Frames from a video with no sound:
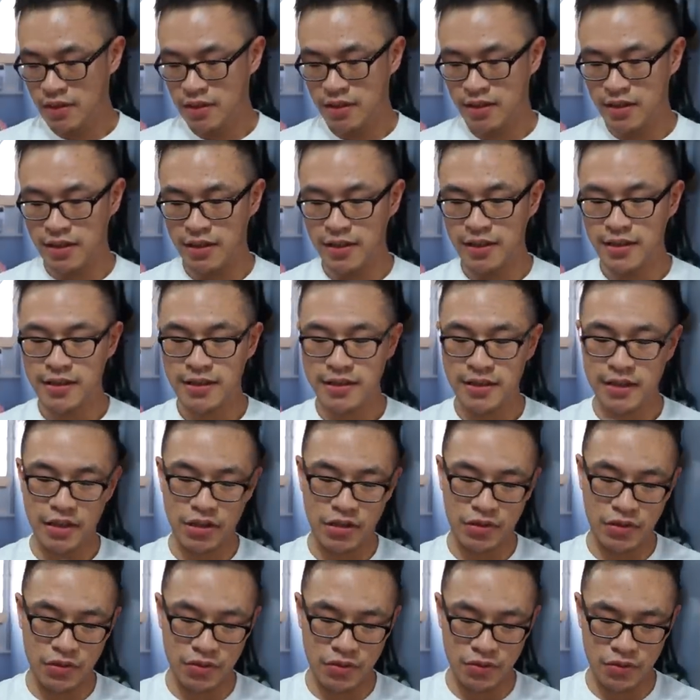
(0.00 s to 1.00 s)
So this is the
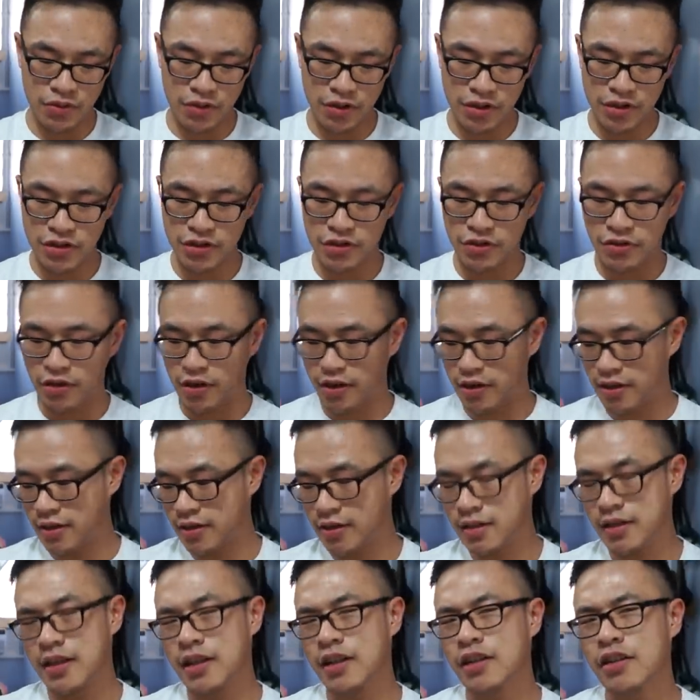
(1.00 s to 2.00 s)
core short.
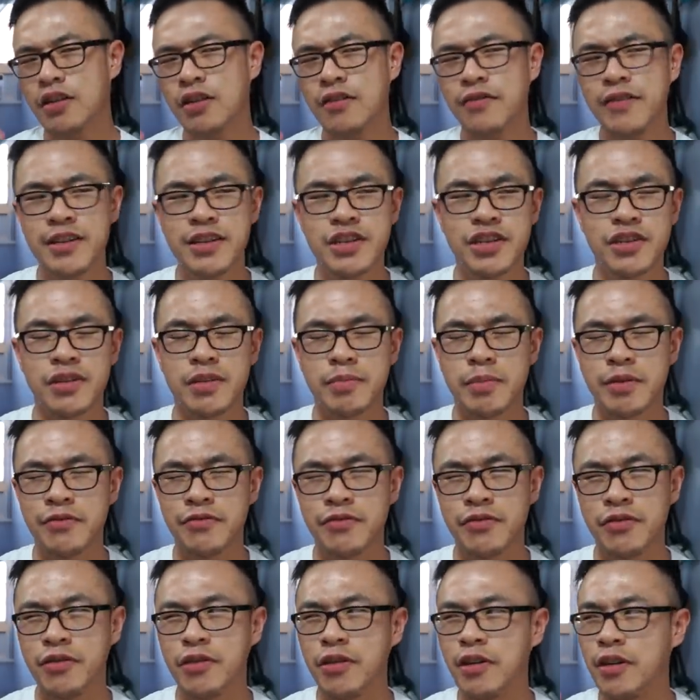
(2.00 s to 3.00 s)
I don't know if I've shown it
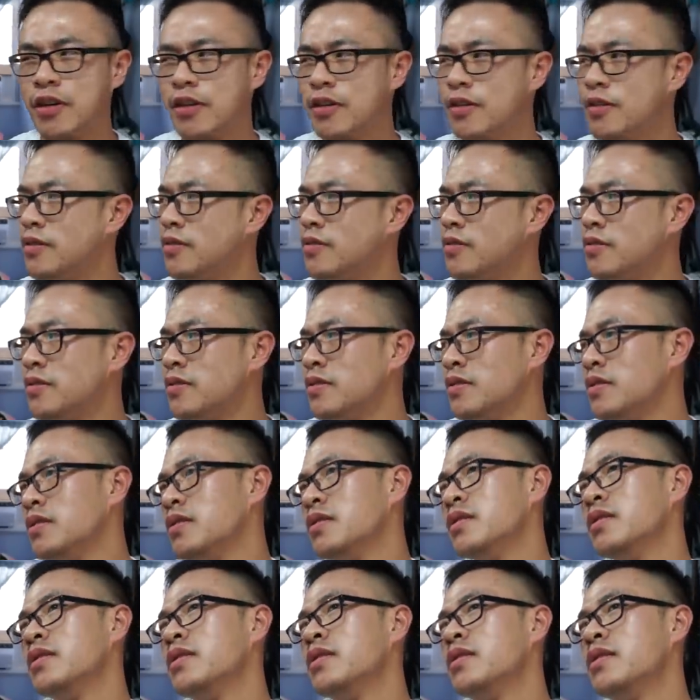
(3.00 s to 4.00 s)
before.
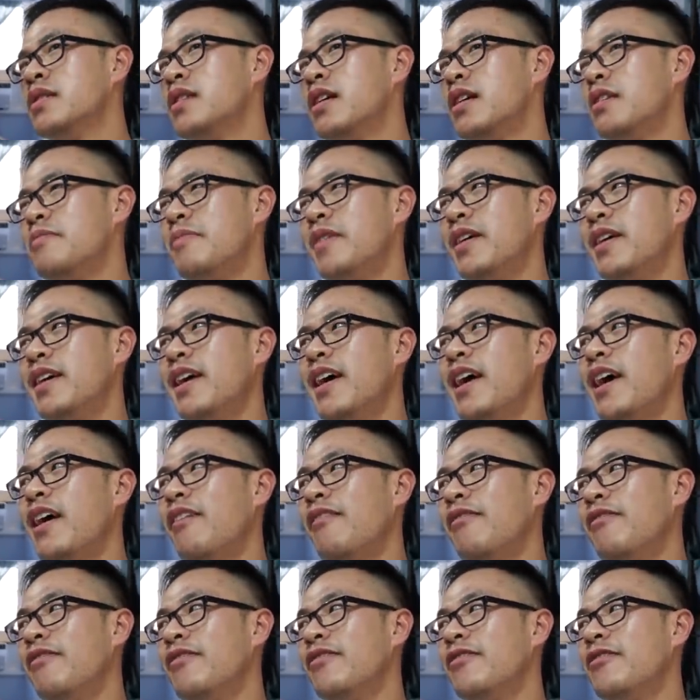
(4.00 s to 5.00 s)
I might
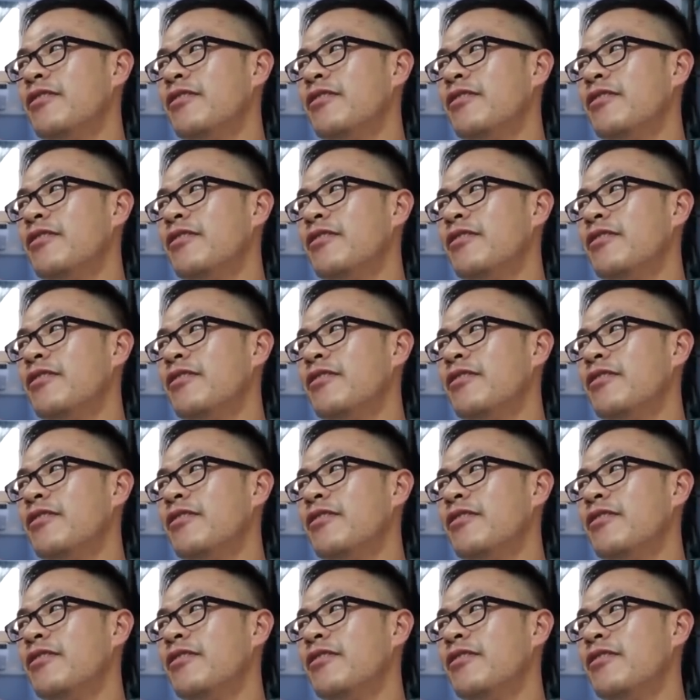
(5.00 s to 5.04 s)
have